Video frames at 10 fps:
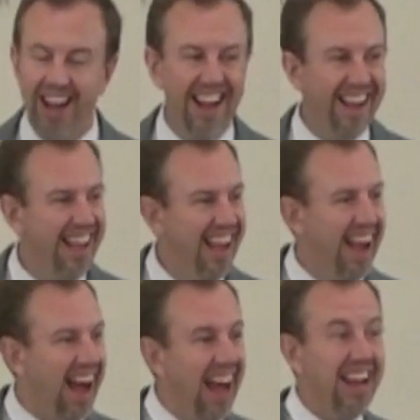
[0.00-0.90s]

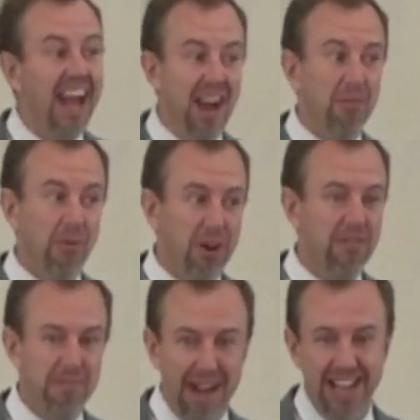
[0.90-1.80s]
I never would
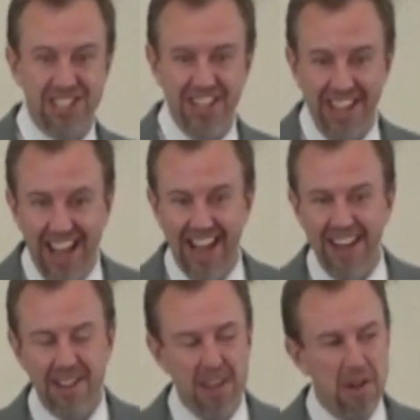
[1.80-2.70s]
have imagined
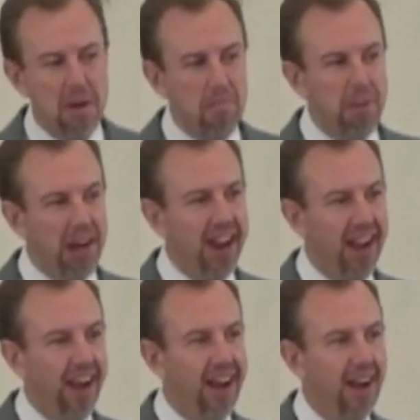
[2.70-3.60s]
that. But,
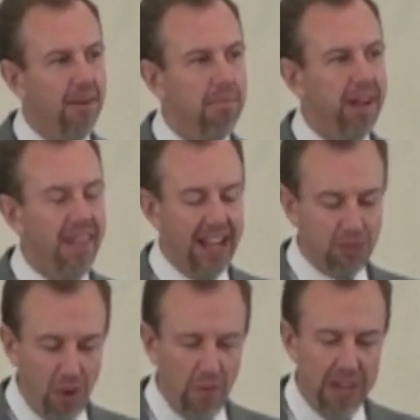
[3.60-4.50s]
uh, but
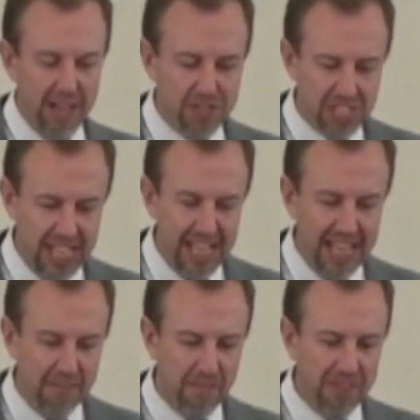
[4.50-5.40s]
that's what we have
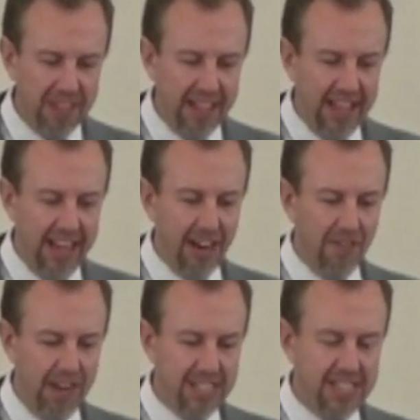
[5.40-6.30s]
seen here
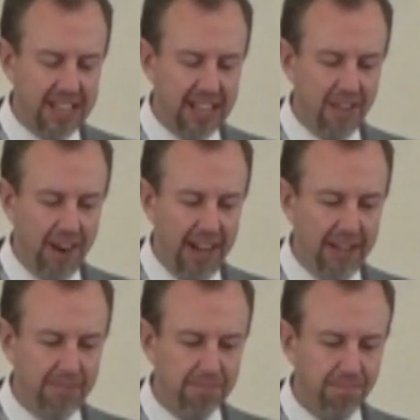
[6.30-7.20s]
recently,
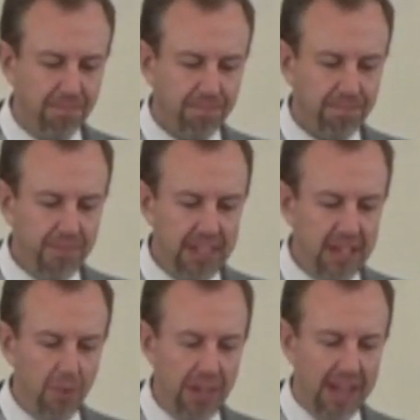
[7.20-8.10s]
right?
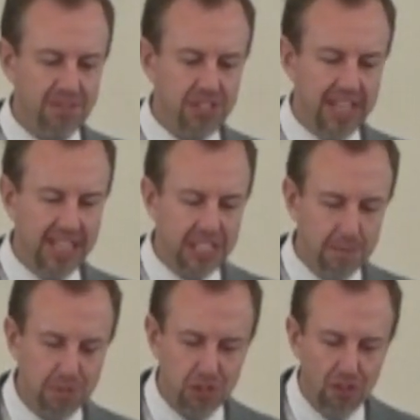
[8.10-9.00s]
We have seen
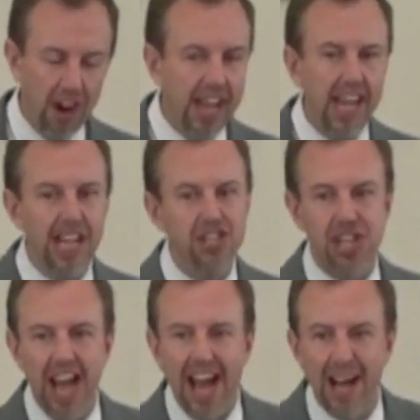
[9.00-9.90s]
some strange
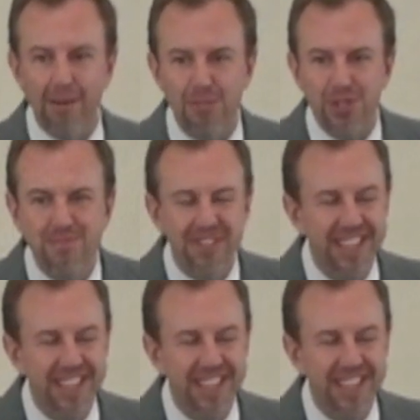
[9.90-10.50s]
times